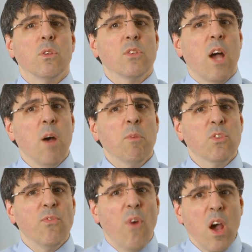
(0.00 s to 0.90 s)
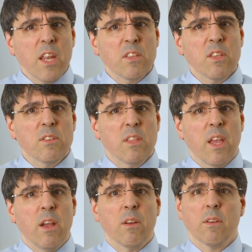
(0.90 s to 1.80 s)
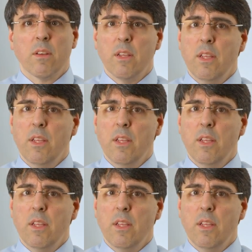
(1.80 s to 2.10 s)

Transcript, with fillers: So how much phonics is there